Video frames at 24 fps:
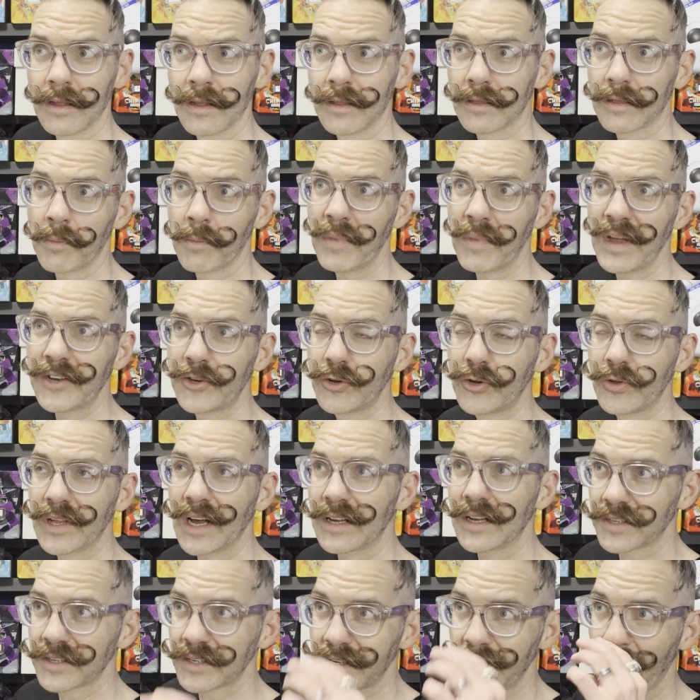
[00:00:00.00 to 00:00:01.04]
the mid
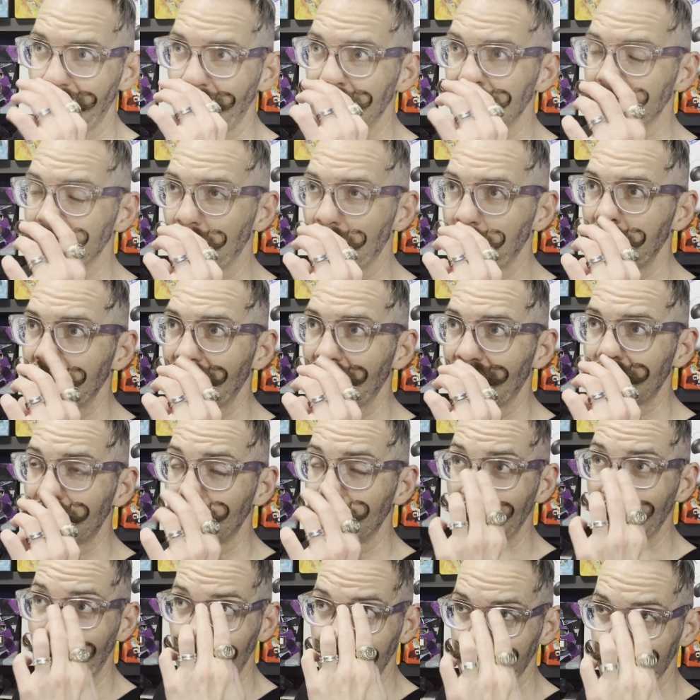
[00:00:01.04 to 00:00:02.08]
2010s, maybe like
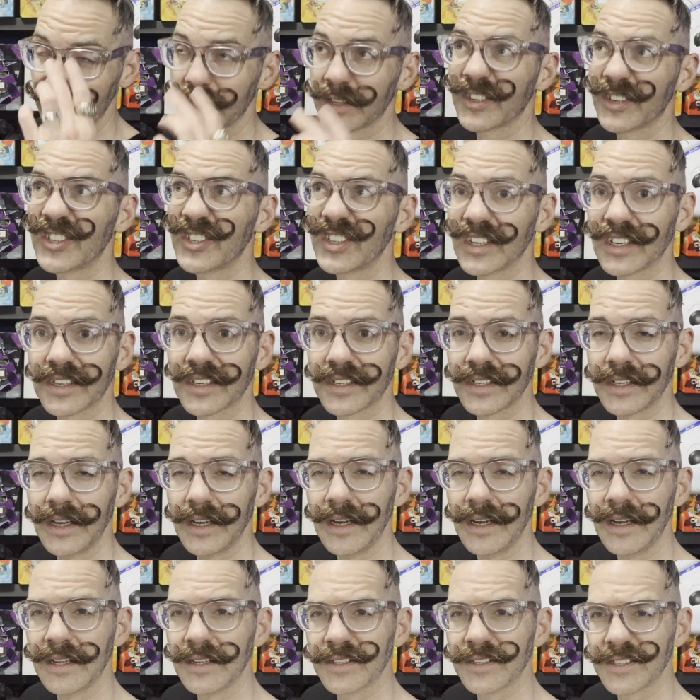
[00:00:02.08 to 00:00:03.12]

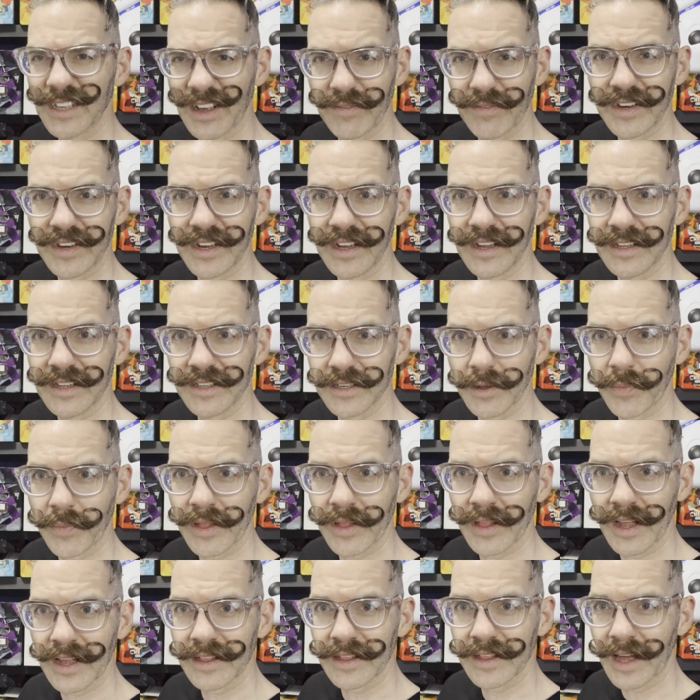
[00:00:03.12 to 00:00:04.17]
2016, 17,
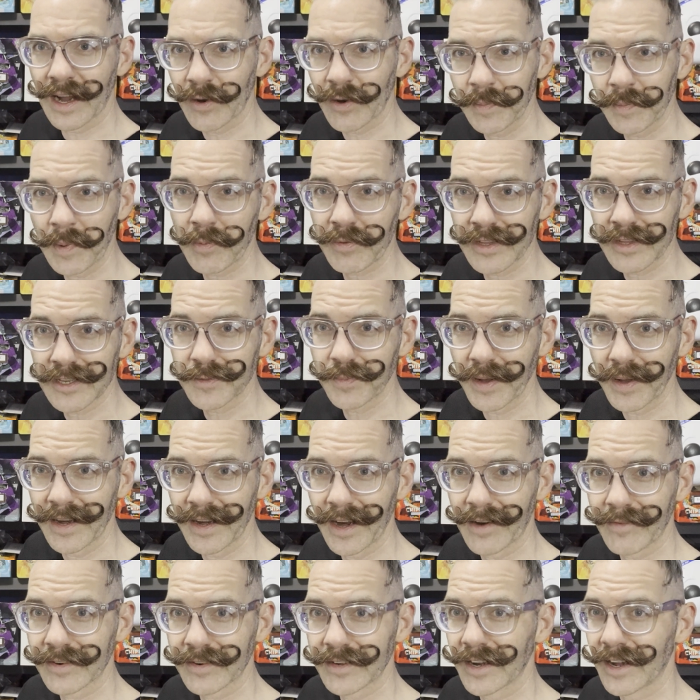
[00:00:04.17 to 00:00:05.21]
something like that. I remember this being
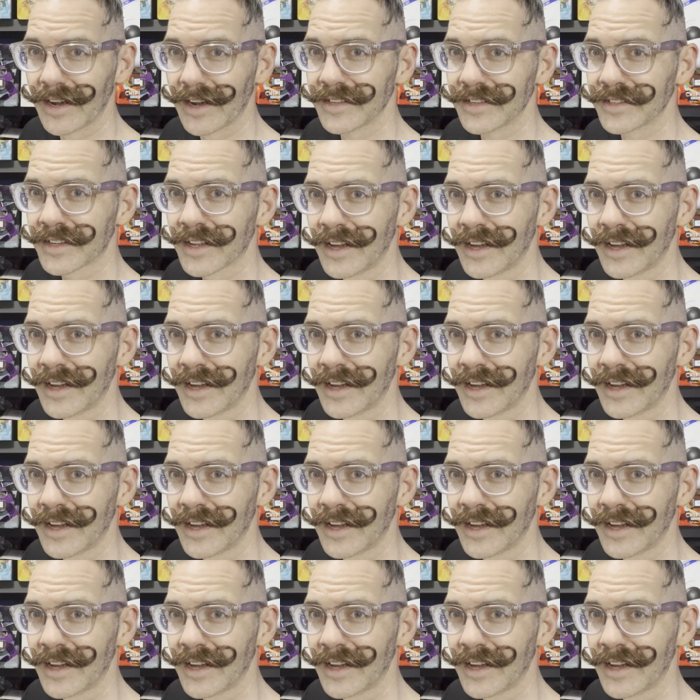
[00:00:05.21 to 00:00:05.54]
advertised.